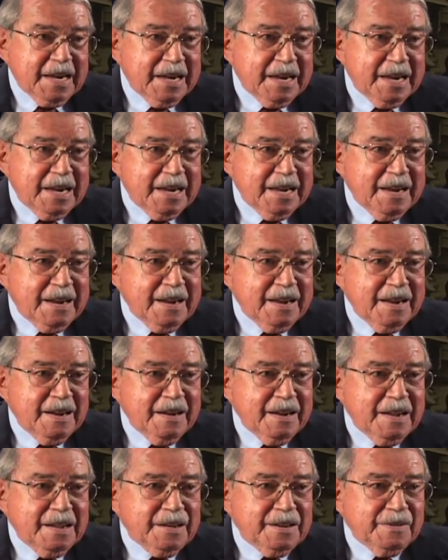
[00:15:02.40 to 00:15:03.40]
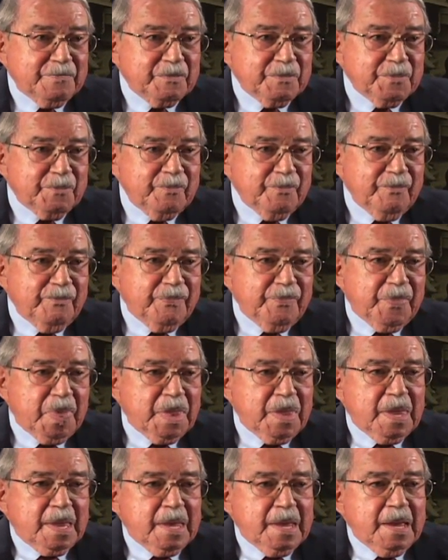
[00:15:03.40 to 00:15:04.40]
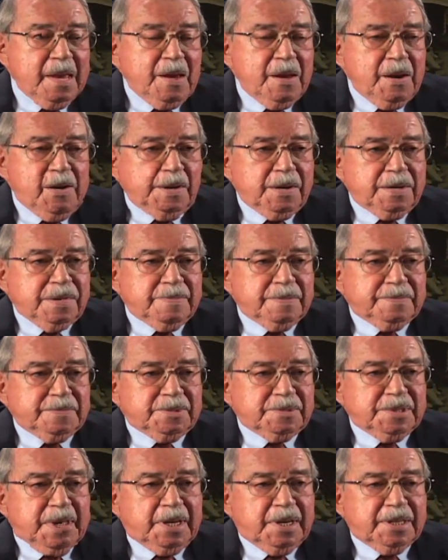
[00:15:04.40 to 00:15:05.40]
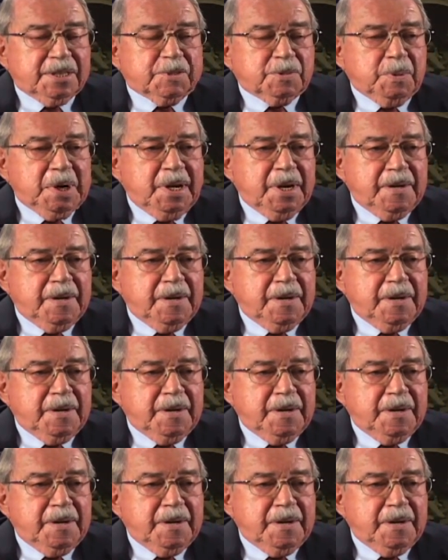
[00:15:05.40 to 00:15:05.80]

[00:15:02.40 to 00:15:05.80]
the armament is? Does it have any guns on it? Yes, we